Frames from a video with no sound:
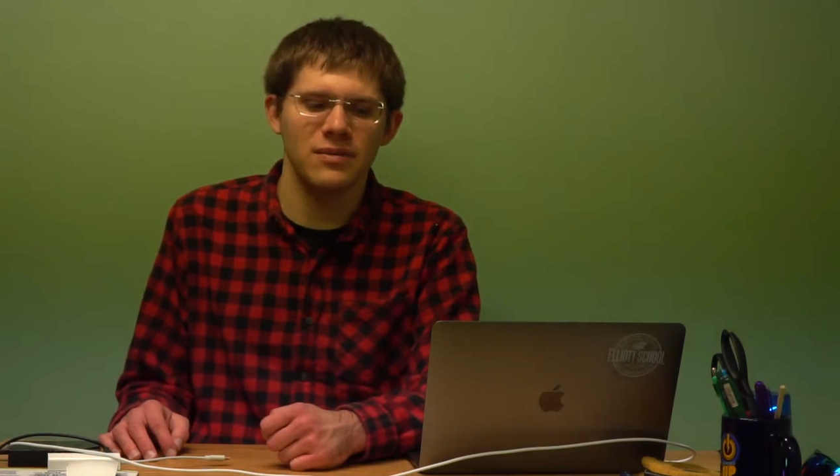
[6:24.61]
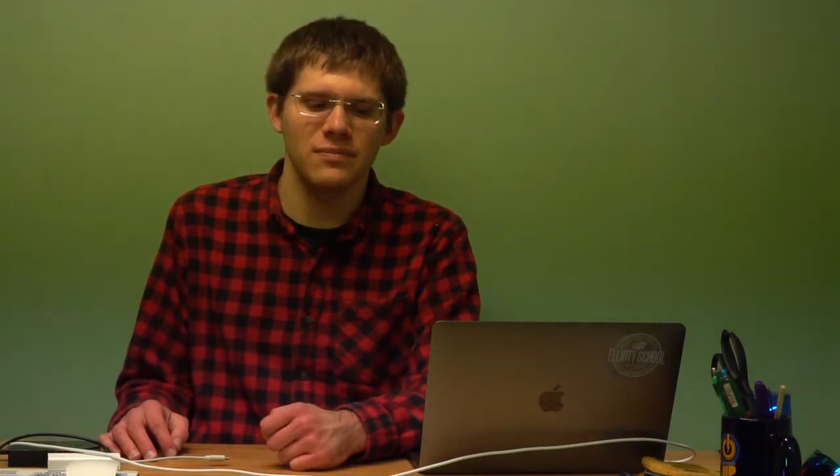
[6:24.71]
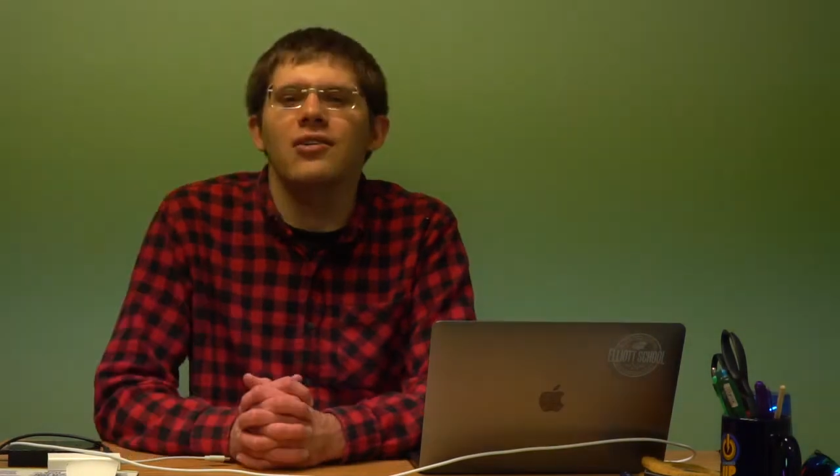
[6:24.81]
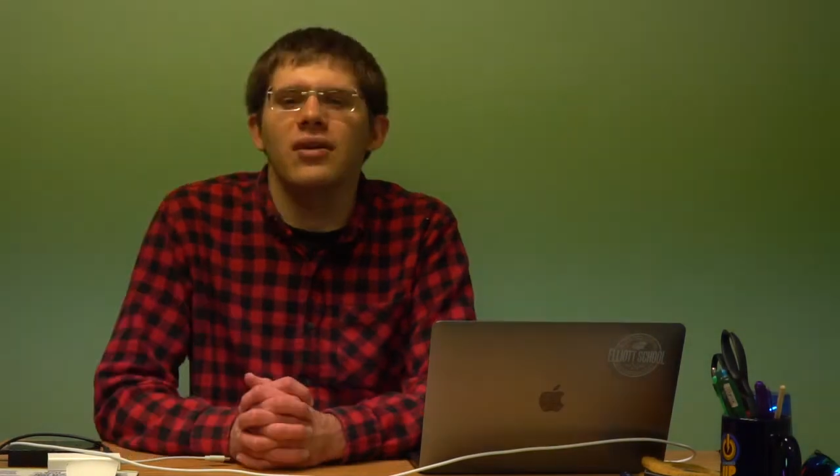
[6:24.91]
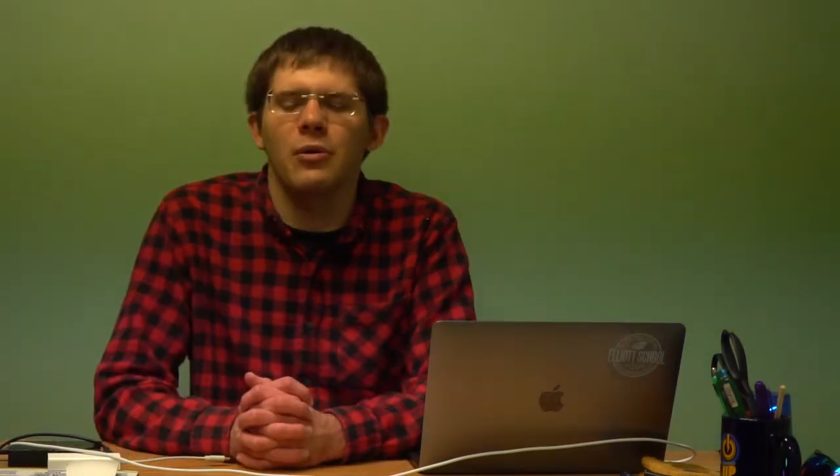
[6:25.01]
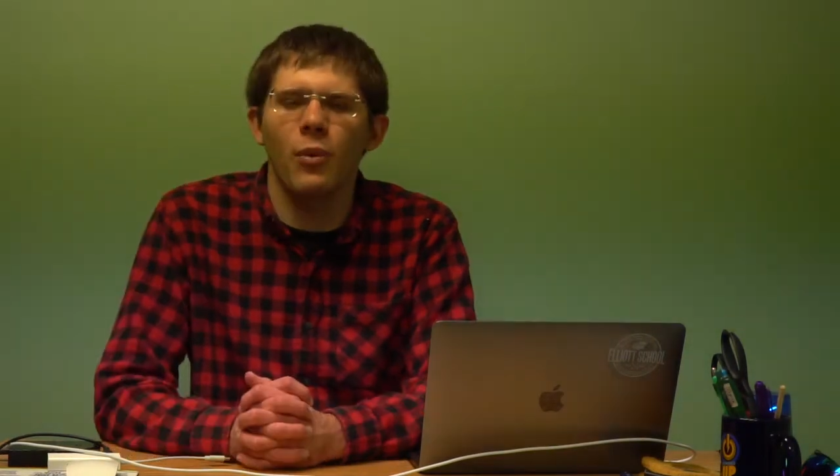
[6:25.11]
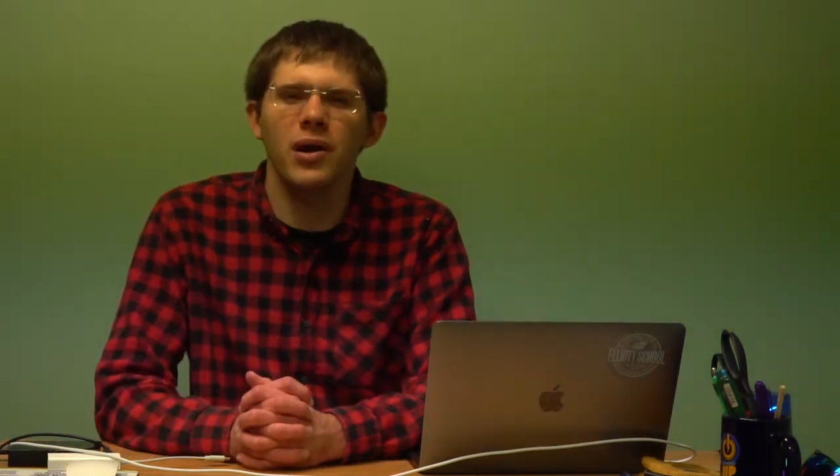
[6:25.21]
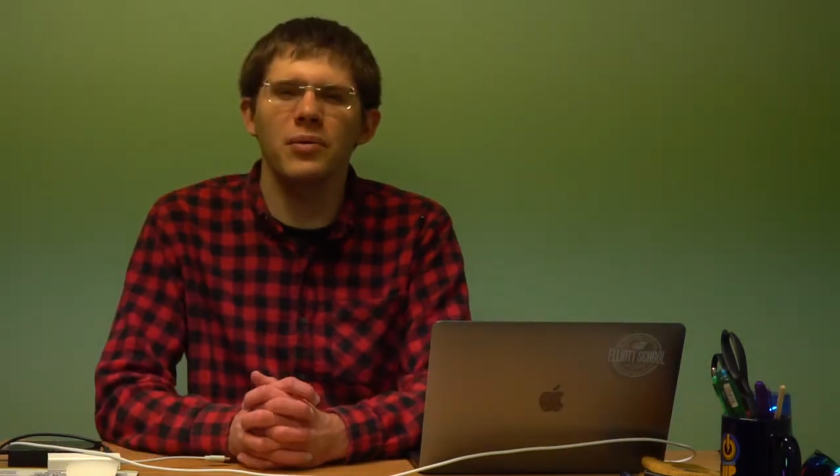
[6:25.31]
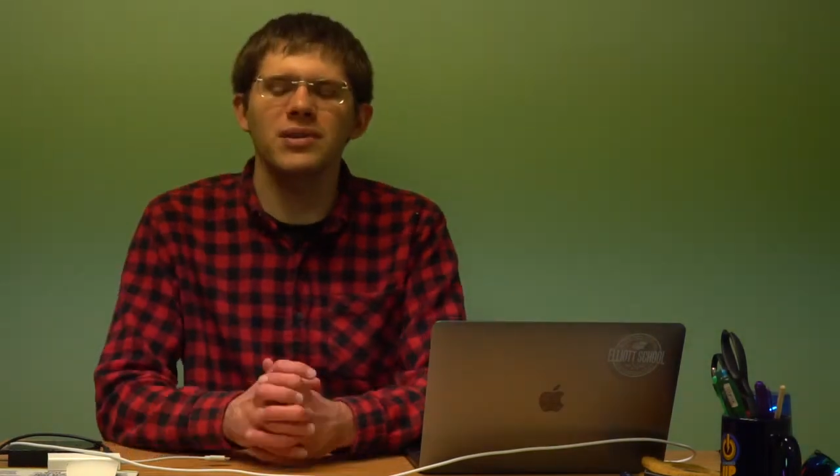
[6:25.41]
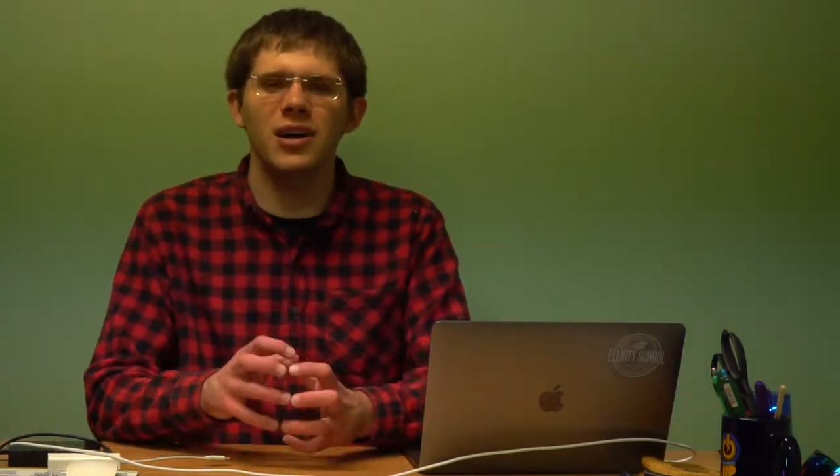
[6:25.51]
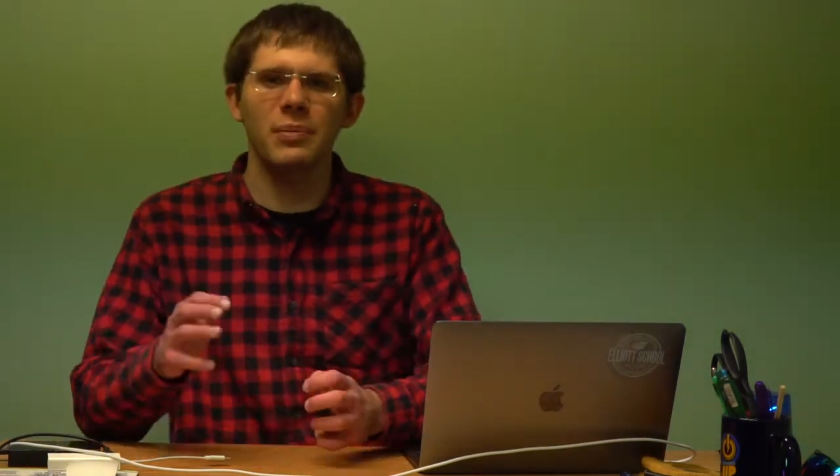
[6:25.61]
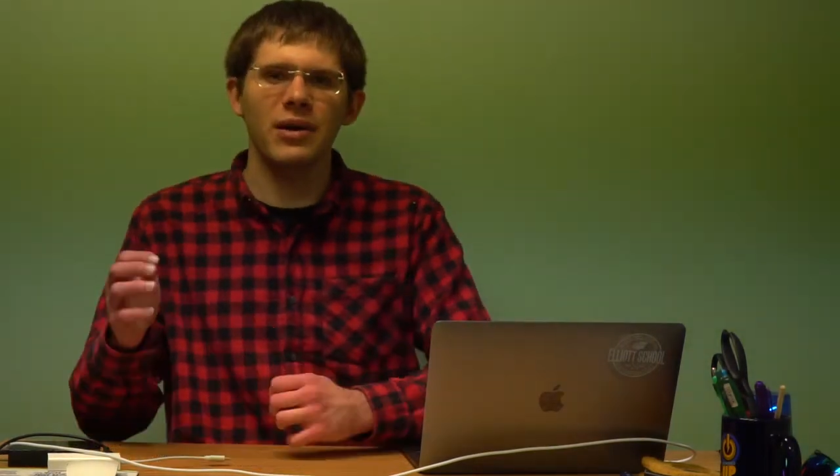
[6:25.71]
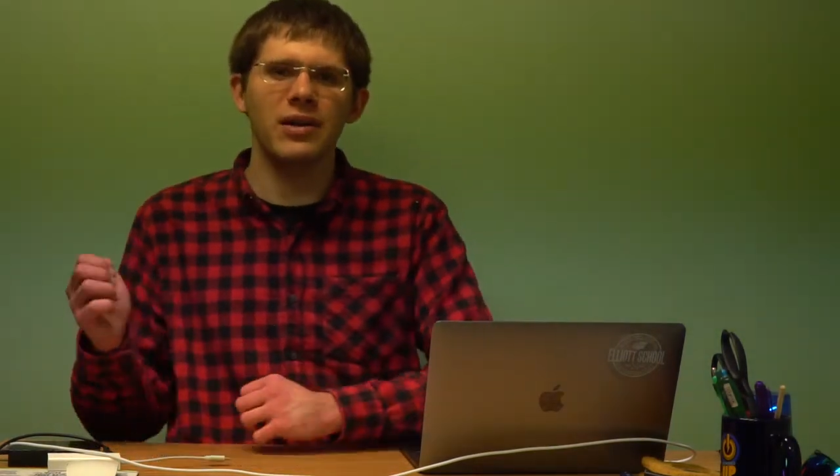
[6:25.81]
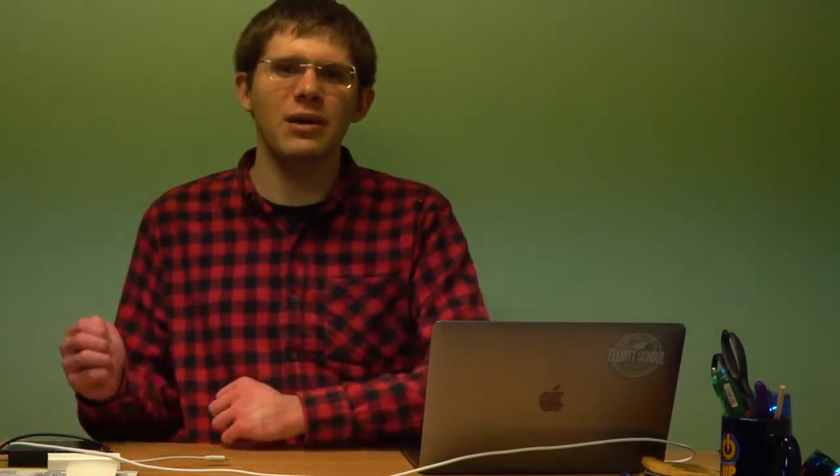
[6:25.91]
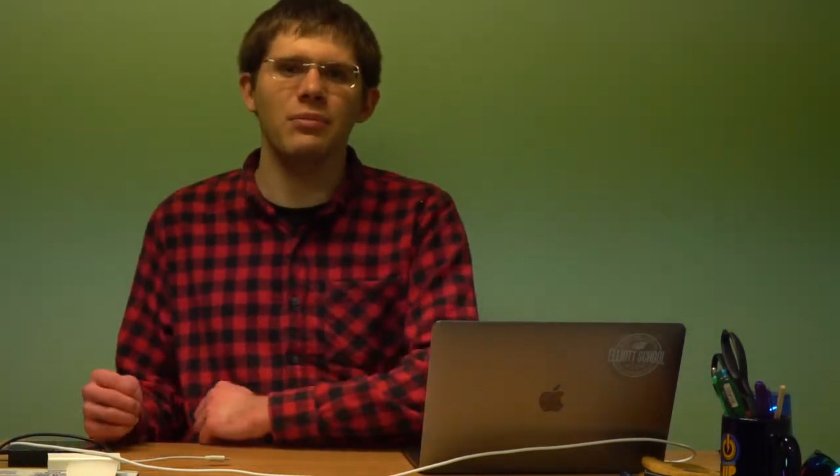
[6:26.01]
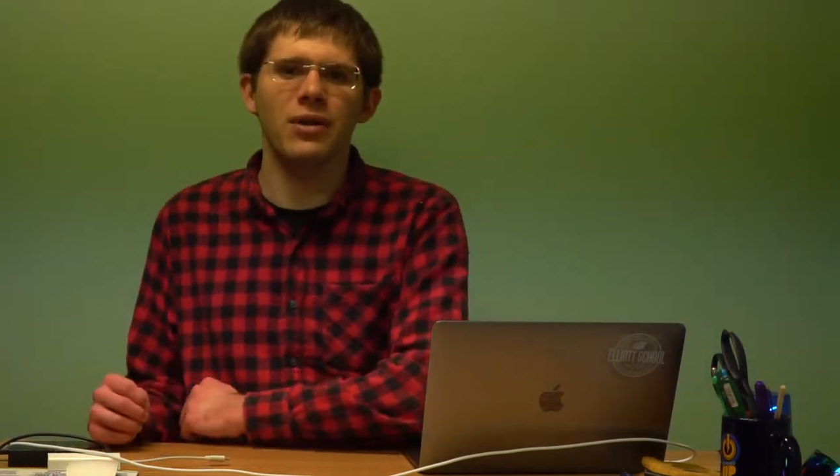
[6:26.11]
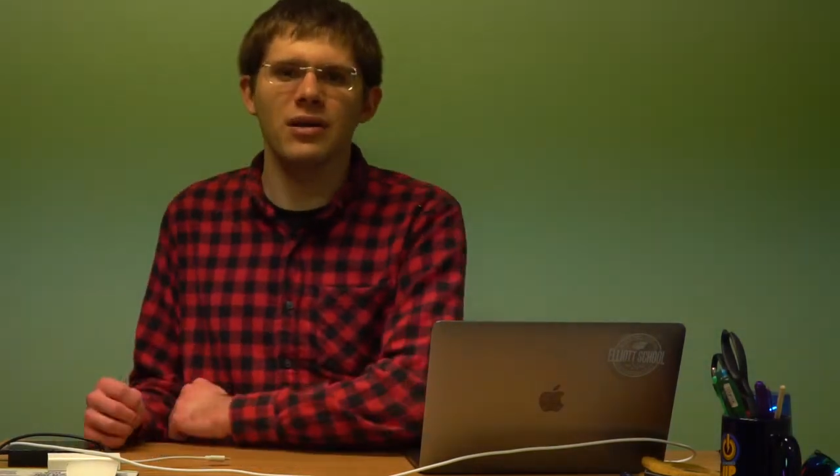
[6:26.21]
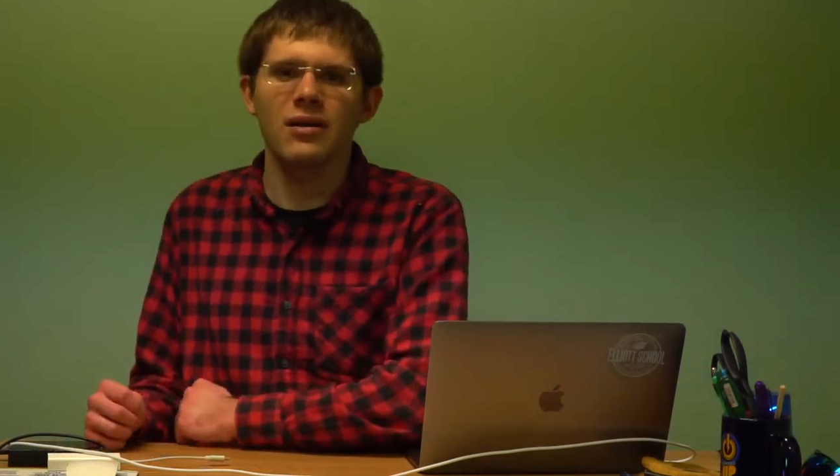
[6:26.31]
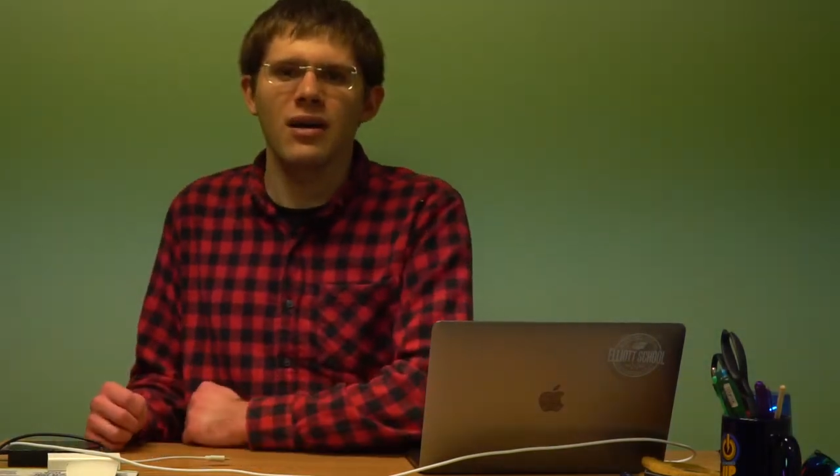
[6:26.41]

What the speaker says: Alright, why don't we talk about gameplay?